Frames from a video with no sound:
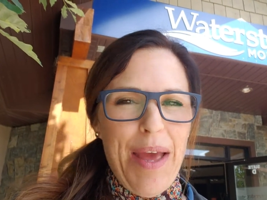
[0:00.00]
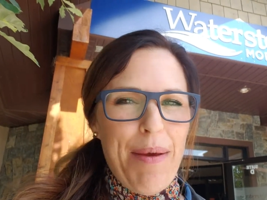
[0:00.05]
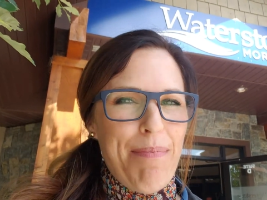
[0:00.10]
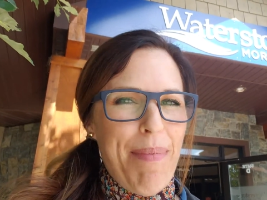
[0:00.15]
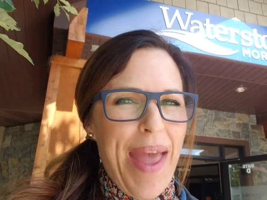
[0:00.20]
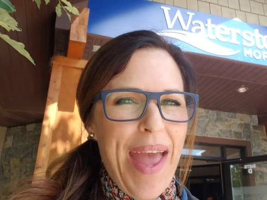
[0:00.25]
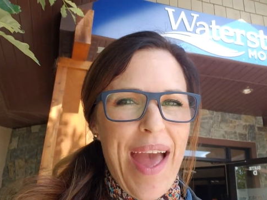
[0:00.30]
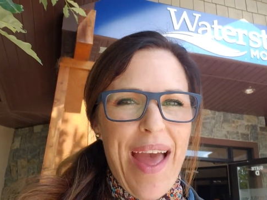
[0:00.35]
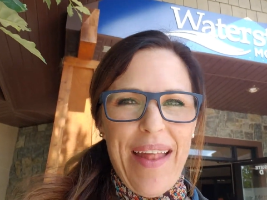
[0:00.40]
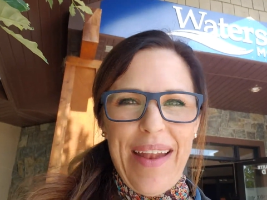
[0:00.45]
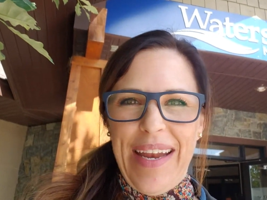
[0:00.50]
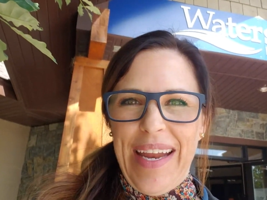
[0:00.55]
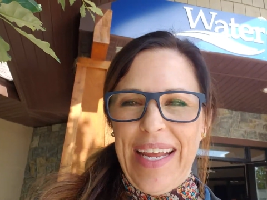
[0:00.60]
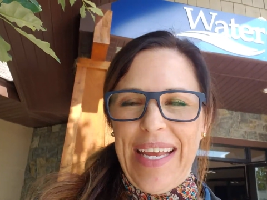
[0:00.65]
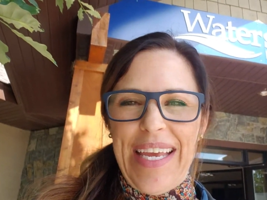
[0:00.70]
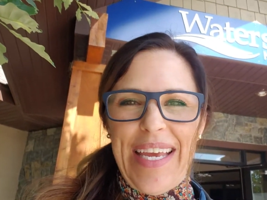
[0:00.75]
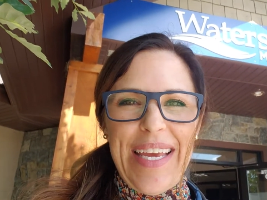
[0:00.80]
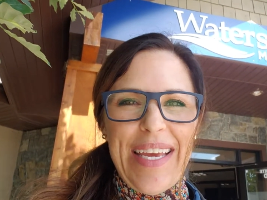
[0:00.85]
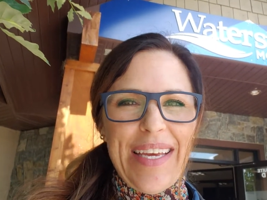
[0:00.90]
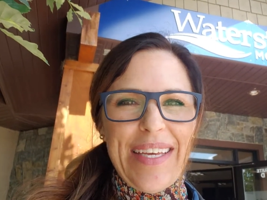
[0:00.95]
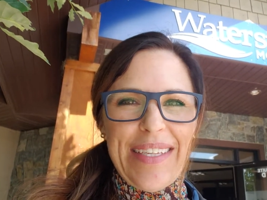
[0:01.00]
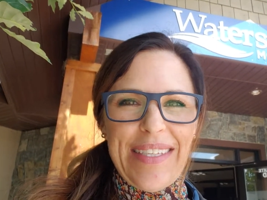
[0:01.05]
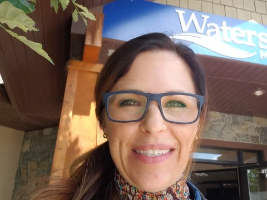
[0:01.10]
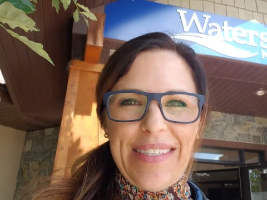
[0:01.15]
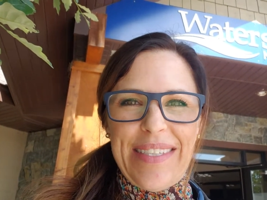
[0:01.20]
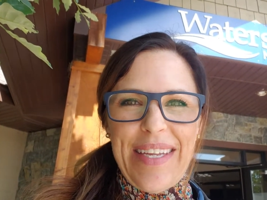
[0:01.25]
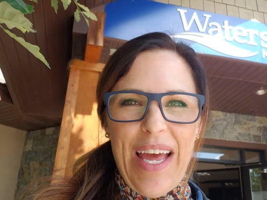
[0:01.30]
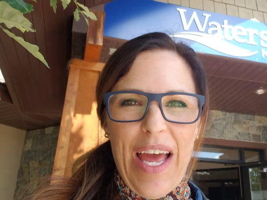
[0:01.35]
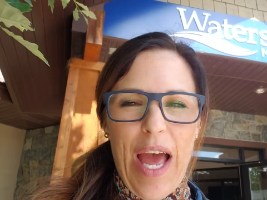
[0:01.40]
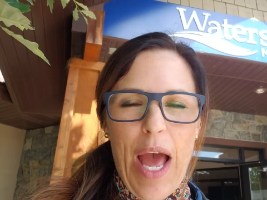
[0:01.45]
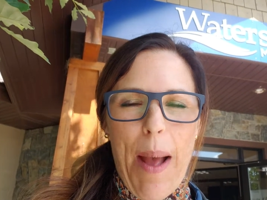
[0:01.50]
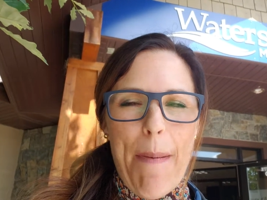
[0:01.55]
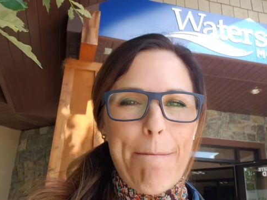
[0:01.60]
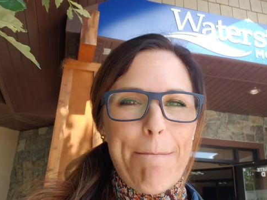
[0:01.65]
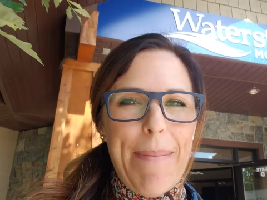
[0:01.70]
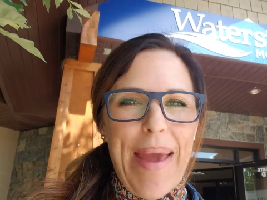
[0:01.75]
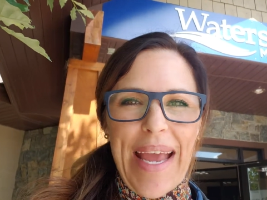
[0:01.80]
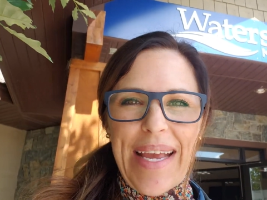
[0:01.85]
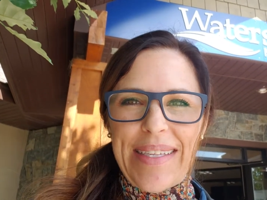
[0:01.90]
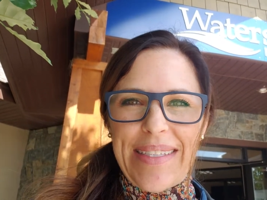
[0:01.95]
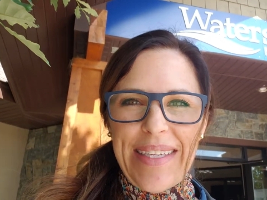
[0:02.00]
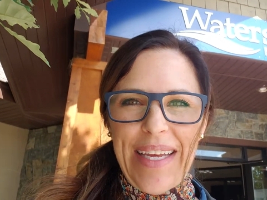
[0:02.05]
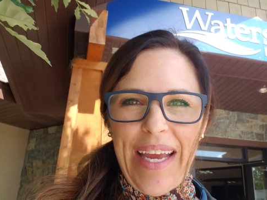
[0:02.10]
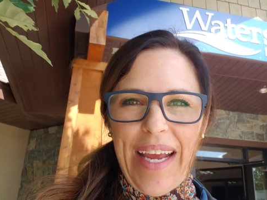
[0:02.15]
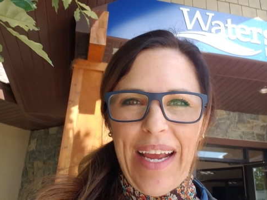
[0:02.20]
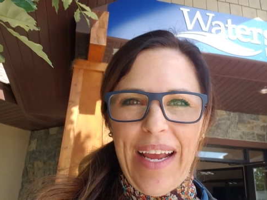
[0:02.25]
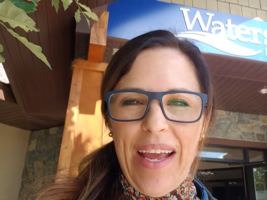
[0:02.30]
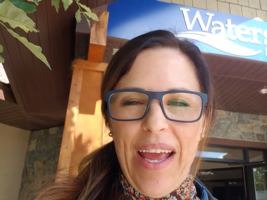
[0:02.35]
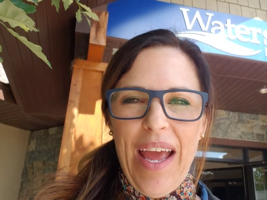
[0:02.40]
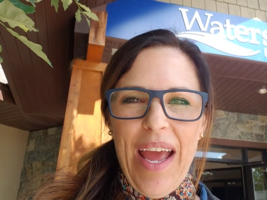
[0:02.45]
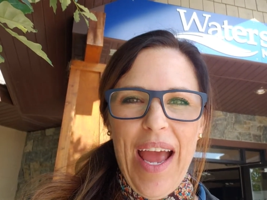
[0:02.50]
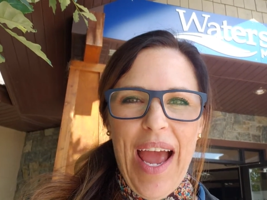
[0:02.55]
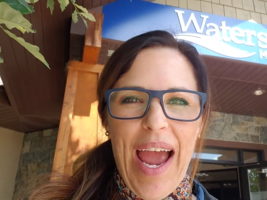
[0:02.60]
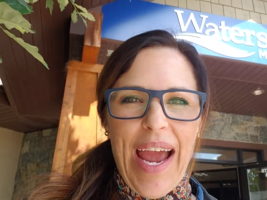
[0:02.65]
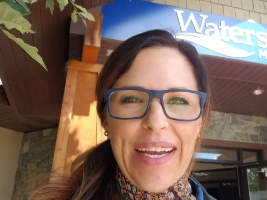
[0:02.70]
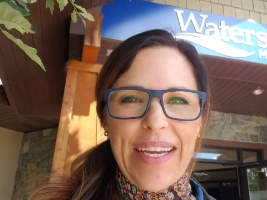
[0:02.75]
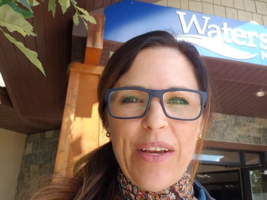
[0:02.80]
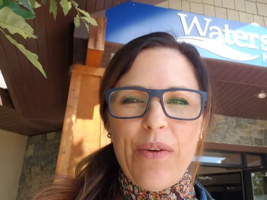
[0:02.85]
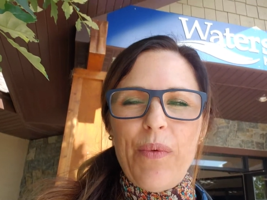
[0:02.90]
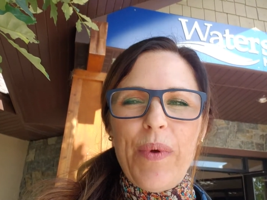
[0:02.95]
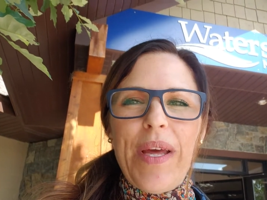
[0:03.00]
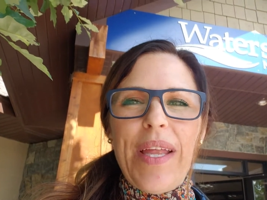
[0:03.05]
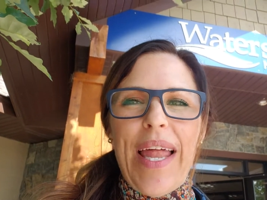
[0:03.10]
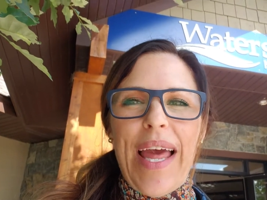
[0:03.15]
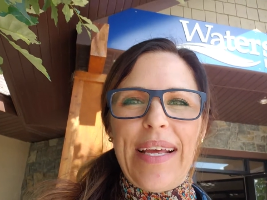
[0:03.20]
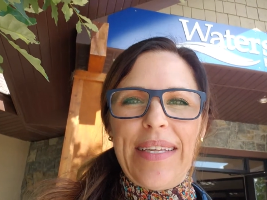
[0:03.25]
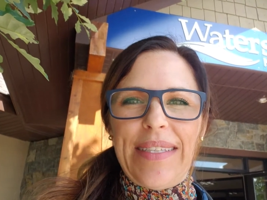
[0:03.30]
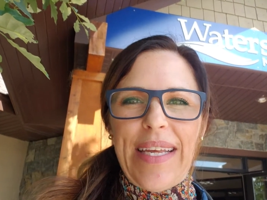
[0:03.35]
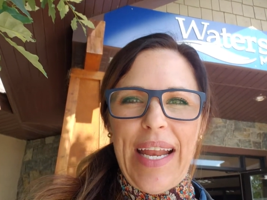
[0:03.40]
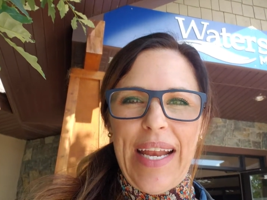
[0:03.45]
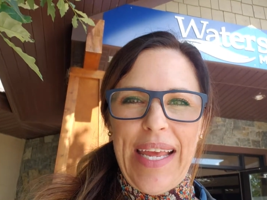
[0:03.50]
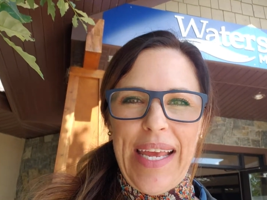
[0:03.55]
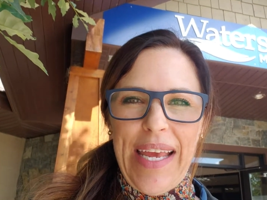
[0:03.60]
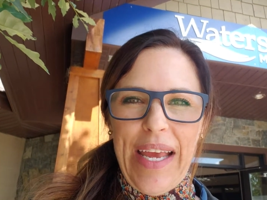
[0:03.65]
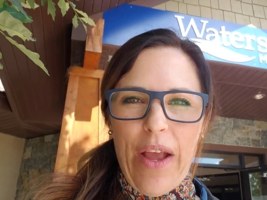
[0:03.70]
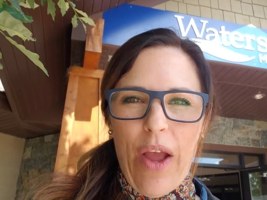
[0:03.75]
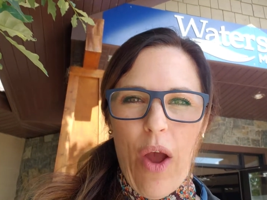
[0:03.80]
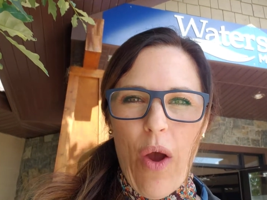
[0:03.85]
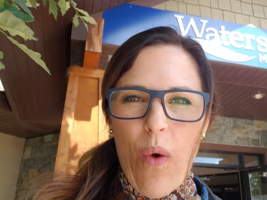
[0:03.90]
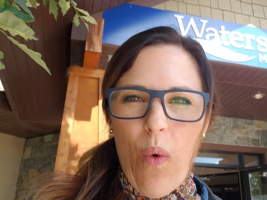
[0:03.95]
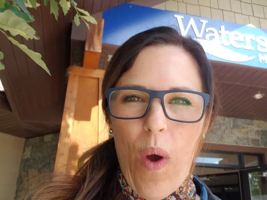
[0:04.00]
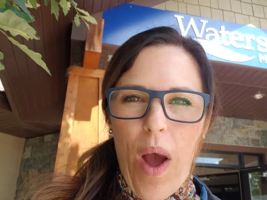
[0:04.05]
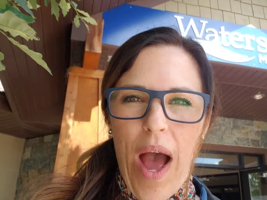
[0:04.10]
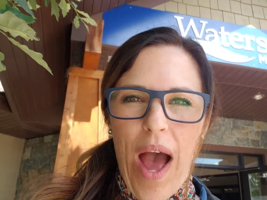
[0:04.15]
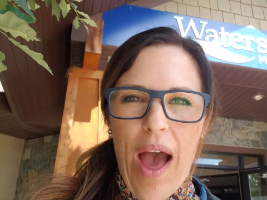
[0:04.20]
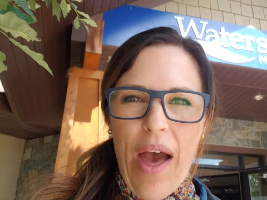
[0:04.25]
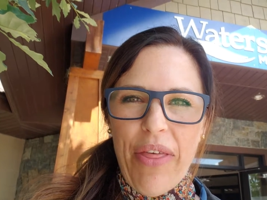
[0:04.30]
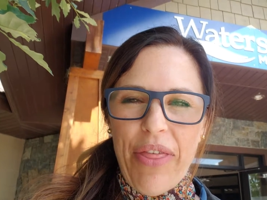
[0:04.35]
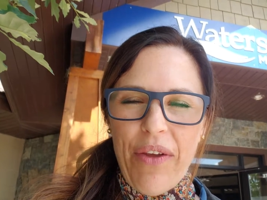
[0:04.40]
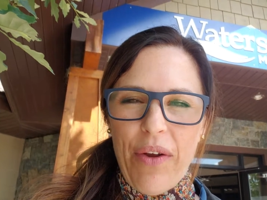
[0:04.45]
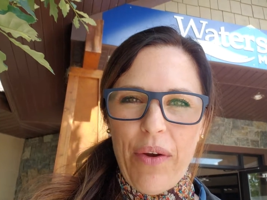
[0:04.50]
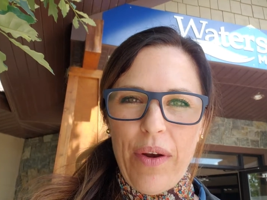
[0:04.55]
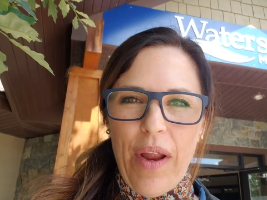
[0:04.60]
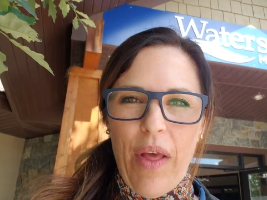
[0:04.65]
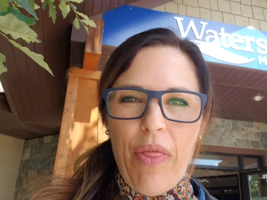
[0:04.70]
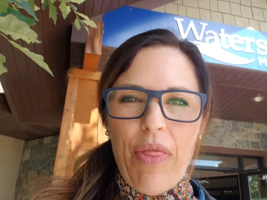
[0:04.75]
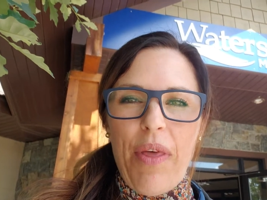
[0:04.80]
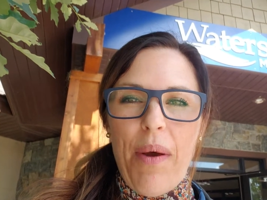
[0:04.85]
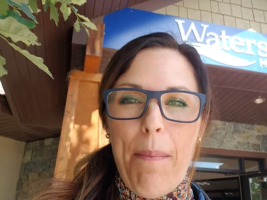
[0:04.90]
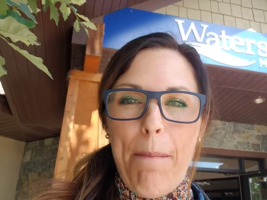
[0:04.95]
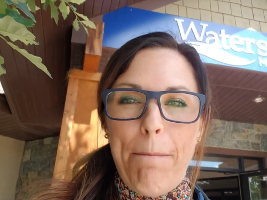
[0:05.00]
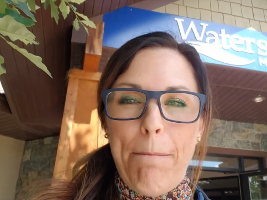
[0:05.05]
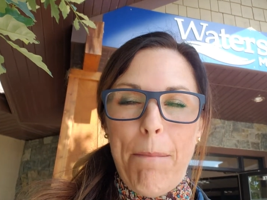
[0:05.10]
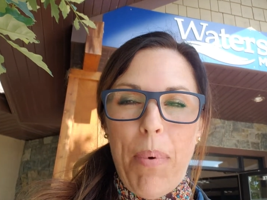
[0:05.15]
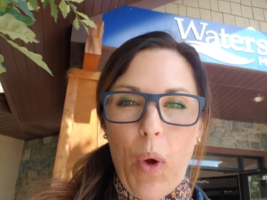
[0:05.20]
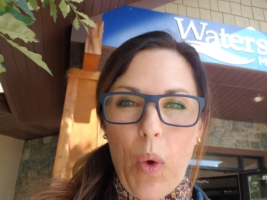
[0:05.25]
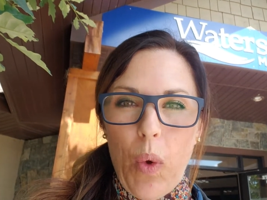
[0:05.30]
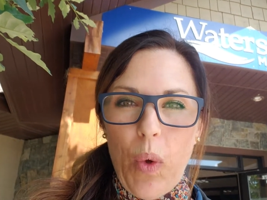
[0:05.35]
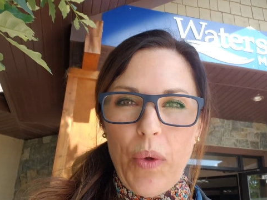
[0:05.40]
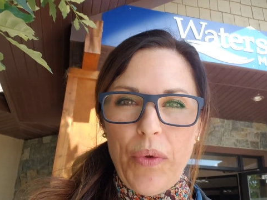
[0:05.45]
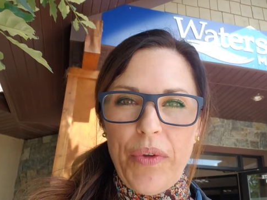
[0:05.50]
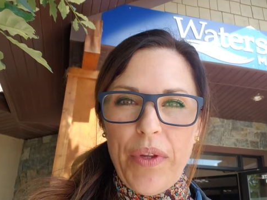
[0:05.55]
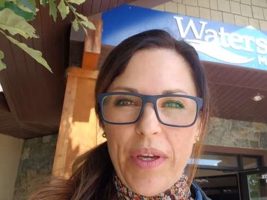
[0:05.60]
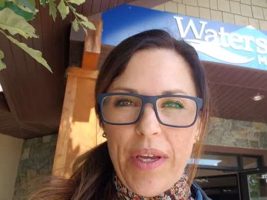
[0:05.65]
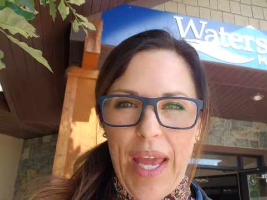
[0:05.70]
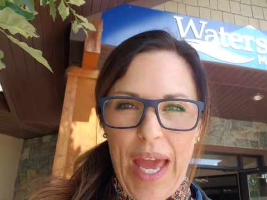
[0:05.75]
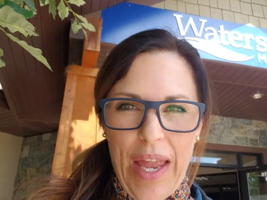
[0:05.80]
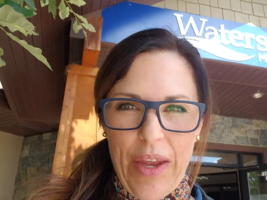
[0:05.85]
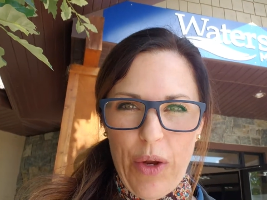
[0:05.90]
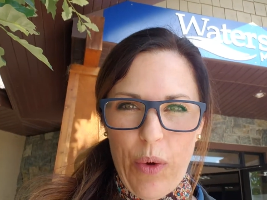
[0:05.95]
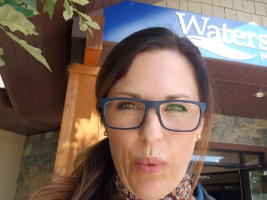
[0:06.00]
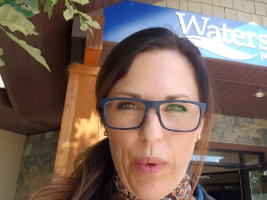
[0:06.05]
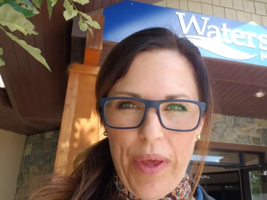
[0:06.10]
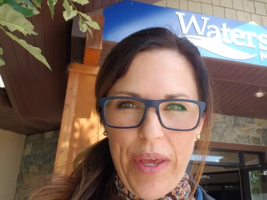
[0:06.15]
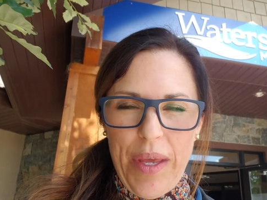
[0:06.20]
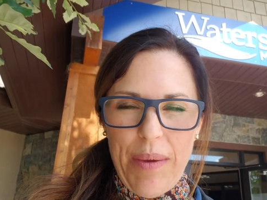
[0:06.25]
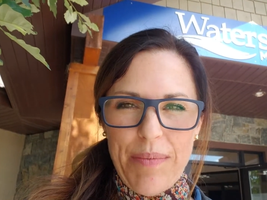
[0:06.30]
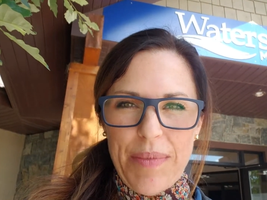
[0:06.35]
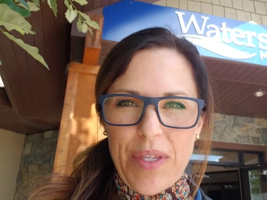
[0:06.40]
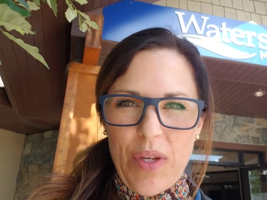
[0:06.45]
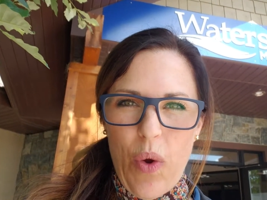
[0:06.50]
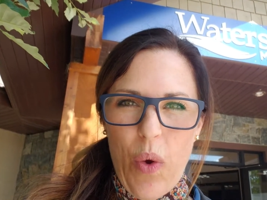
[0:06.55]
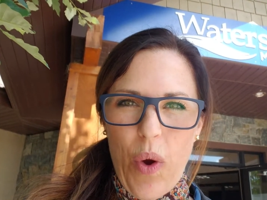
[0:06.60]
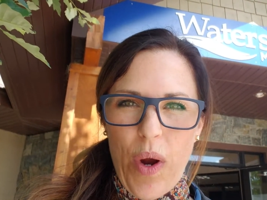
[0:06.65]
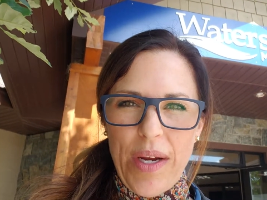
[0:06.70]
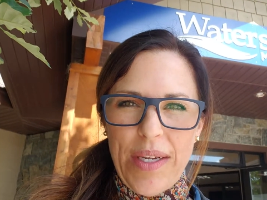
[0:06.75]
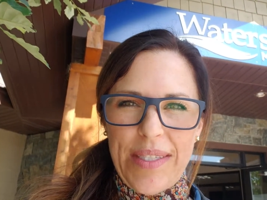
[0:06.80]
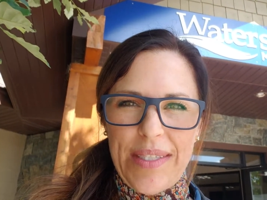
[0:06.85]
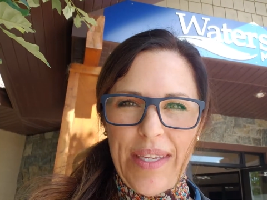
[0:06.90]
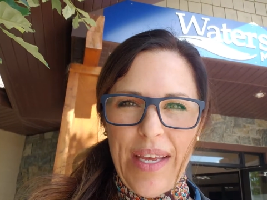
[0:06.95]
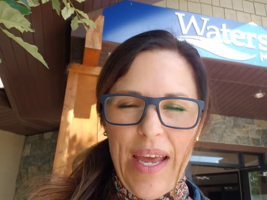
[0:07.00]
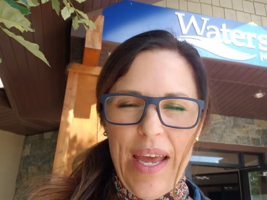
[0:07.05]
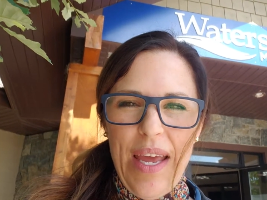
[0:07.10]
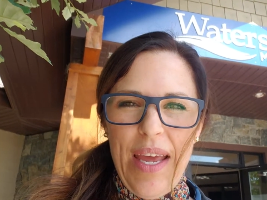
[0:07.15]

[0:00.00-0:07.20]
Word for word: Man, he is amazing. I didn't realize that he co-authored the Bold Keller Williams course.